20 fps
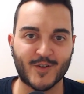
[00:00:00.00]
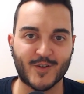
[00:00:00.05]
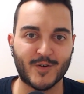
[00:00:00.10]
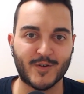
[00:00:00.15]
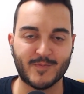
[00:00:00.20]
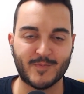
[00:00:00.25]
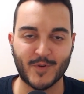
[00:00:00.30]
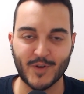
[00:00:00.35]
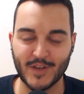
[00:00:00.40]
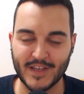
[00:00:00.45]

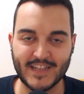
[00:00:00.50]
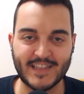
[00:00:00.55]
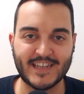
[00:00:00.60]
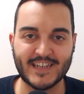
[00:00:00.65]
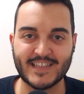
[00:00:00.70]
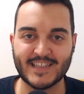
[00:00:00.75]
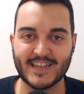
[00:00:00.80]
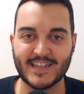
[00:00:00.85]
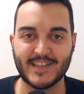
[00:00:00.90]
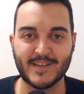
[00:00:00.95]
on
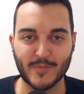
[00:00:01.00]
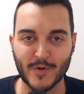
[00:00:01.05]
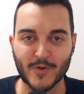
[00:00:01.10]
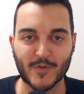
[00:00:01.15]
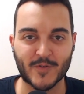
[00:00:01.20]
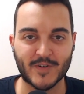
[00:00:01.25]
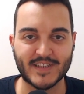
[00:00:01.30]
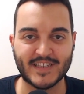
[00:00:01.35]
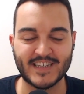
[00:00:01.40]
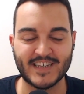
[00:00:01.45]
politics and
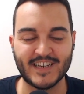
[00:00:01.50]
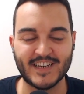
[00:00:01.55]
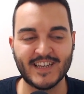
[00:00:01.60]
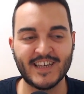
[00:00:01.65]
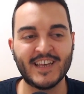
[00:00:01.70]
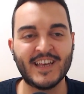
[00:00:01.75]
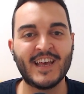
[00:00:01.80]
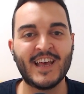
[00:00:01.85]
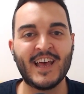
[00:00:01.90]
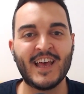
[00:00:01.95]
democracy,
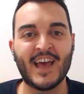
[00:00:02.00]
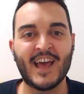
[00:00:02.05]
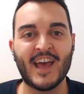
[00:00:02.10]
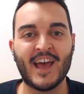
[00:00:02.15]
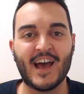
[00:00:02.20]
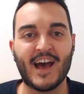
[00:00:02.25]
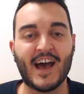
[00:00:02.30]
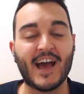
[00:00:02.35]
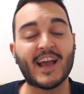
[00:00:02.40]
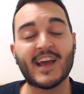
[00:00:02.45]

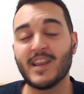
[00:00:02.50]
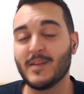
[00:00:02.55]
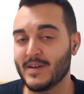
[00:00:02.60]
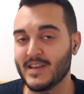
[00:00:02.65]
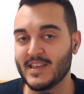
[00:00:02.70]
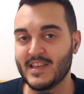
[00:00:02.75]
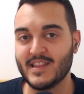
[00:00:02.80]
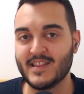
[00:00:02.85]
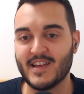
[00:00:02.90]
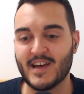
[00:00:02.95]
I can
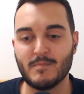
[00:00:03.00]
imagine that